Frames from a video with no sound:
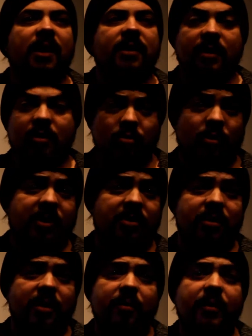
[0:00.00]
the
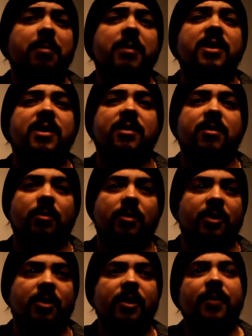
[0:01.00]
Treachery of Images,
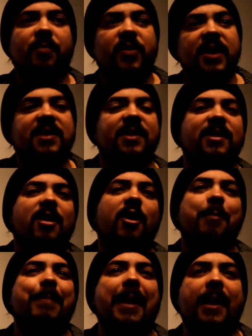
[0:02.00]
or This
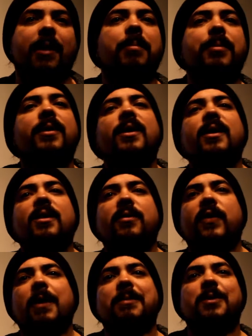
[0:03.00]
Is Not a Pie. The
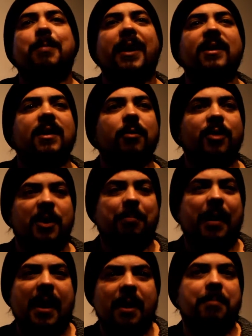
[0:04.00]
famous painting with the
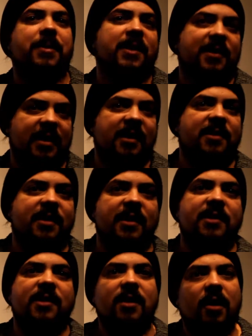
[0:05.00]
pie says,
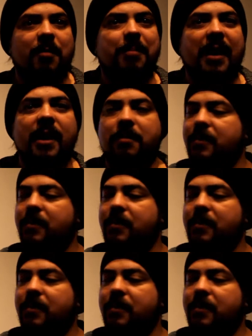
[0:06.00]
"This is not a pie."